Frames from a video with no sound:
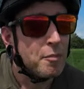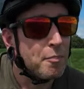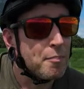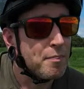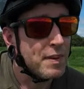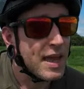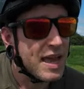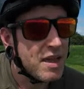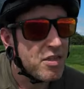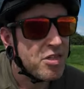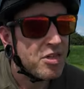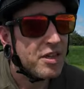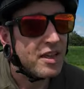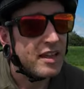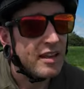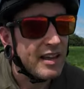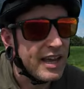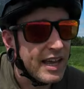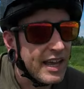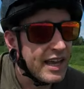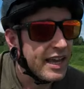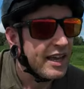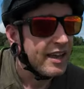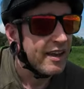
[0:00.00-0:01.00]

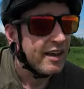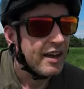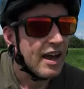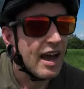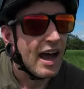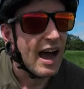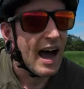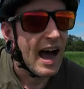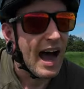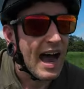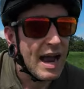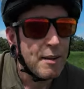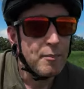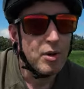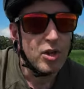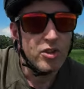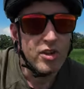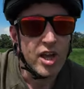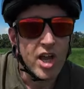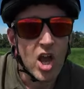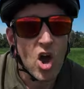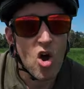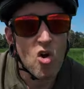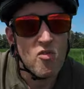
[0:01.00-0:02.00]
Basically, I'm on
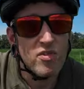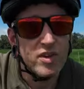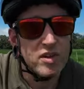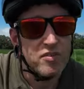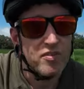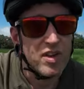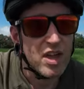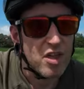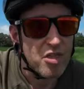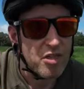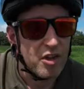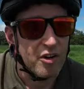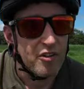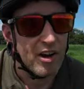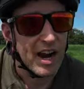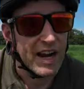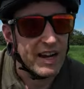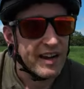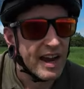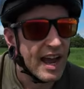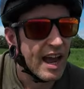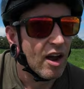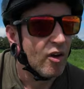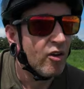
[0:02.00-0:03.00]
the COVID visa right
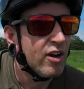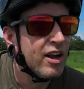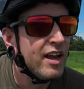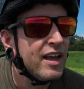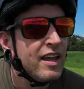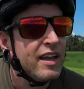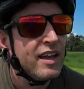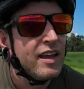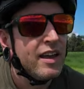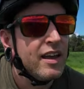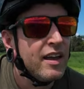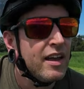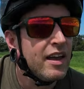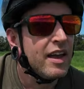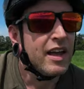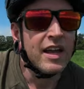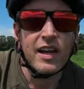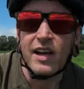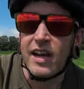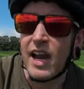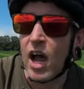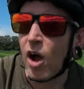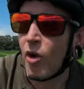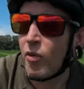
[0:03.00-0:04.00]
now.
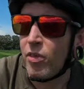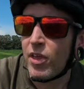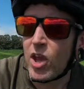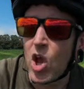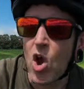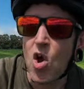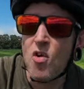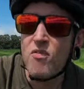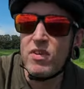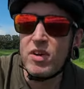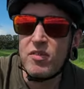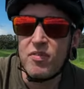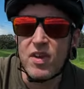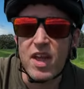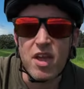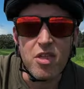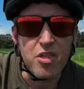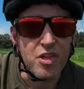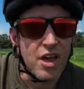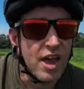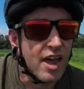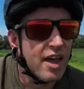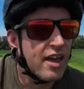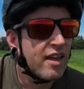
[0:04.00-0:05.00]
Now, the COVID
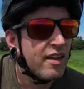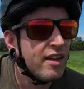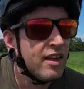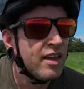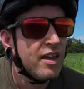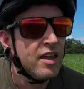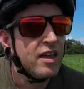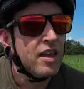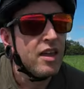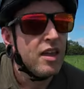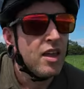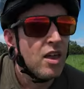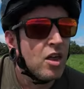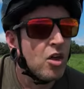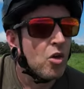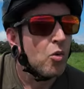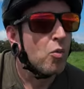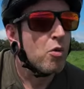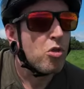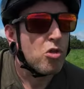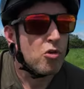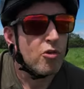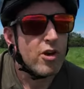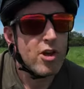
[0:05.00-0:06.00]
visa
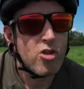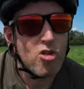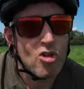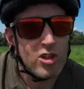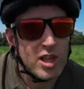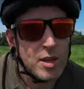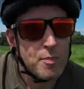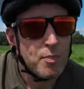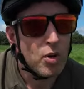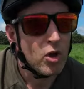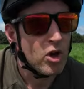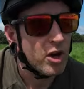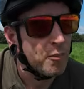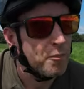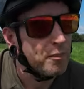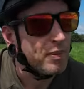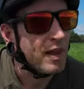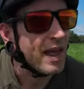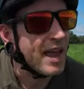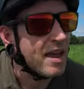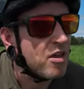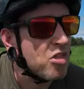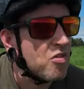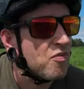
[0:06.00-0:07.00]
was originally put in
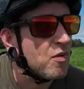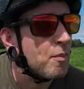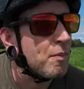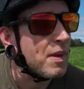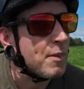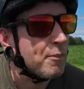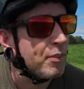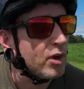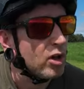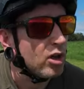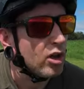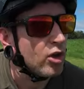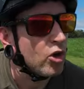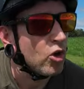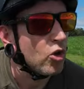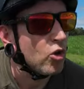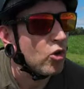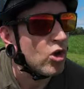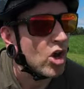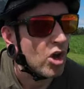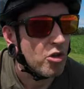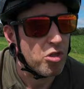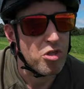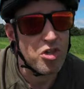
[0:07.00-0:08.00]
place for people
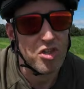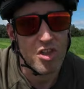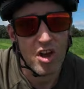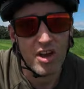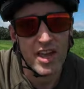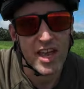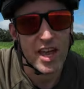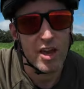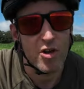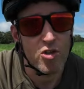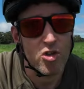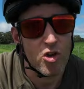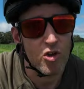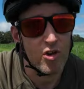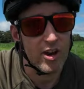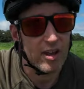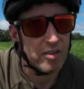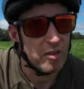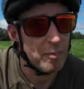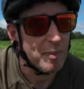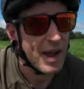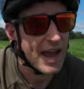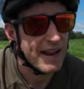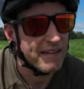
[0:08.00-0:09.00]
who got stuck here during
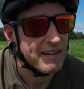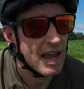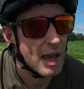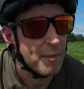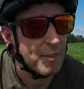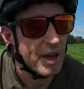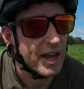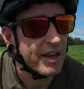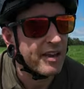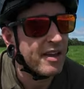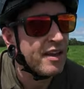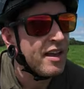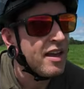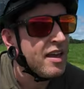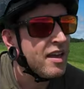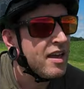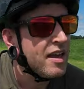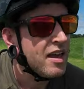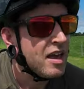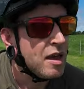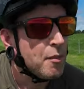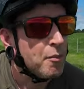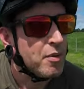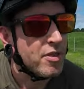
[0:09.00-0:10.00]
the pandemic,
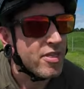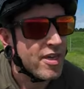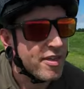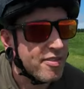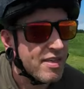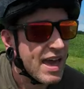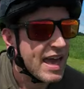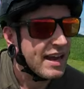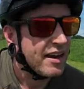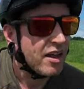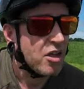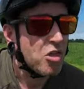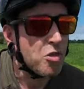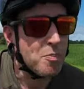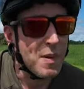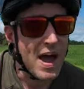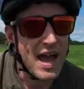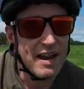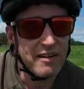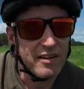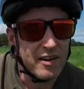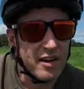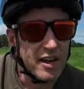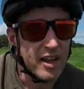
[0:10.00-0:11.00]
but they then
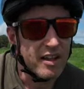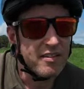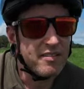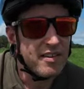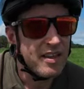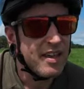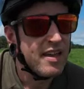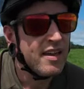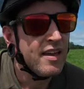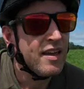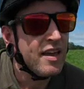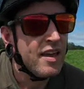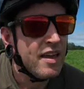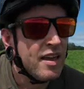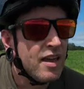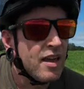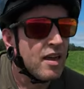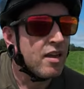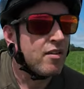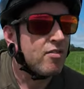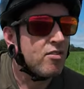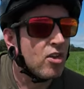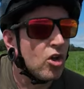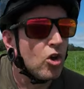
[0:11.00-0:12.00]
expanded it
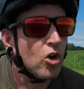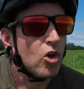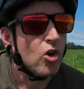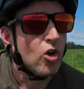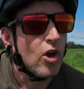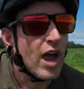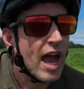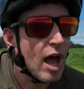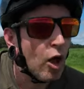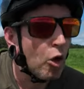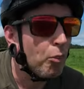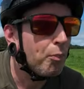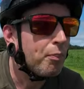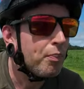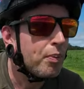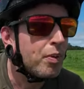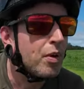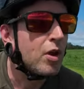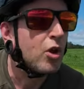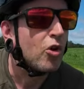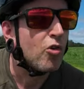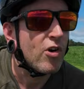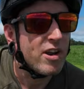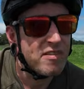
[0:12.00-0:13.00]
to help
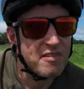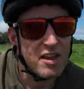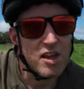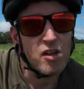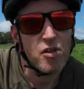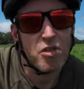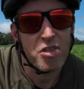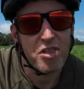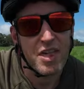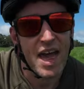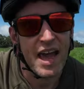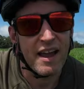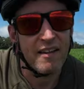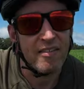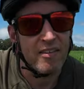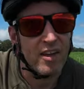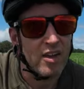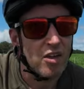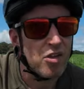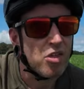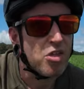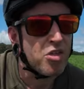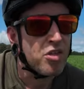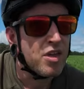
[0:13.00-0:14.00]
critical
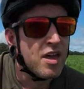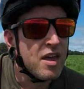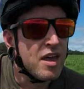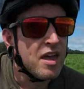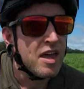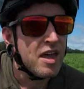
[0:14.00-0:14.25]
sectors